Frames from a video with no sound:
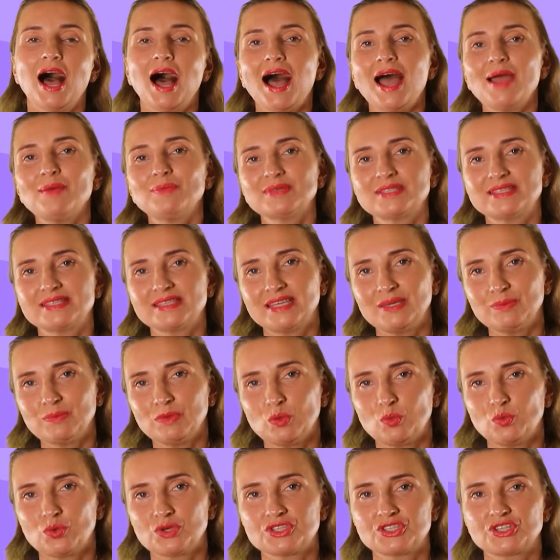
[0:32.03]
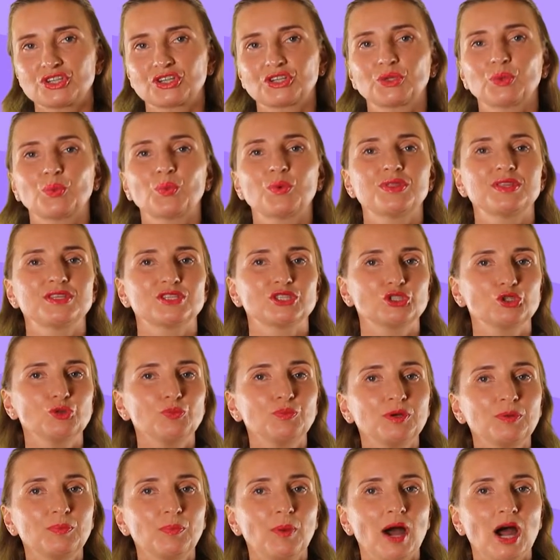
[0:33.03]
I'm a schema wizard with a
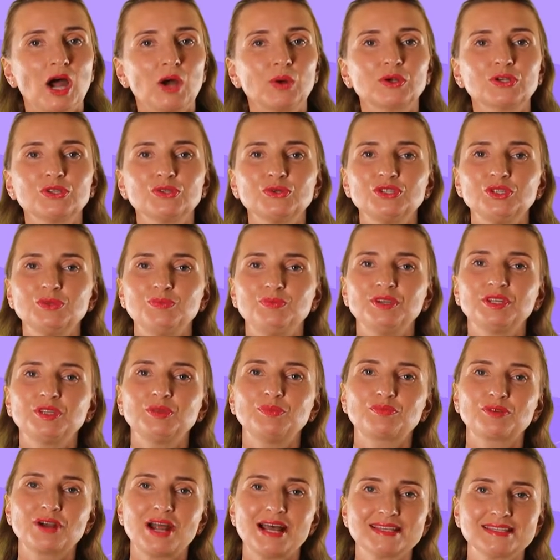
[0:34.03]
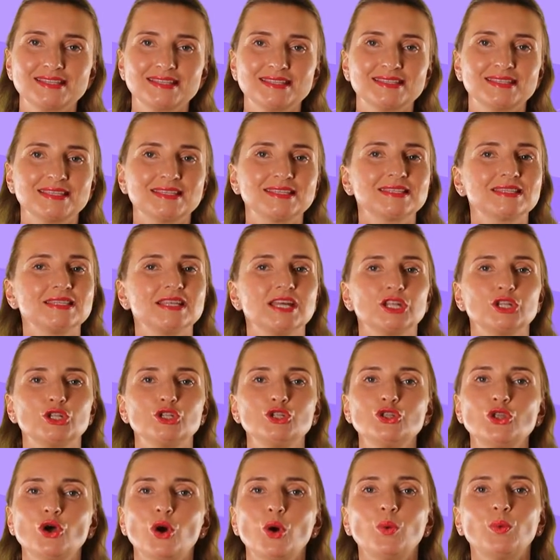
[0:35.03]
superpower to depict processes that
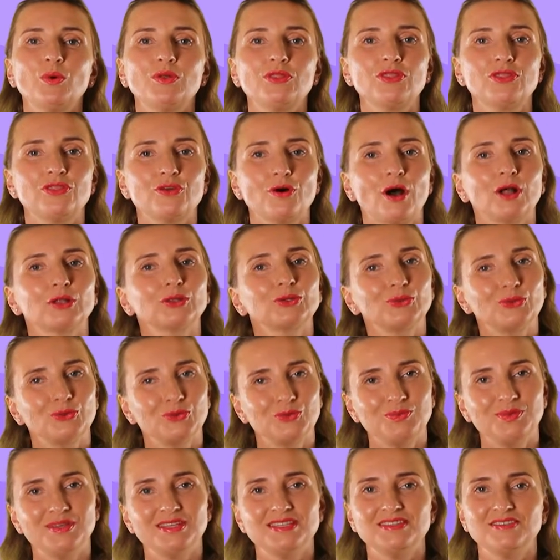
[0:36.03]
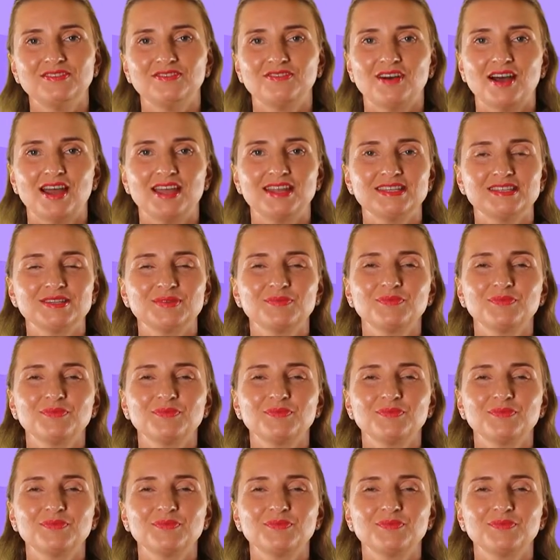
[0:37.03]
no one thought could be defined.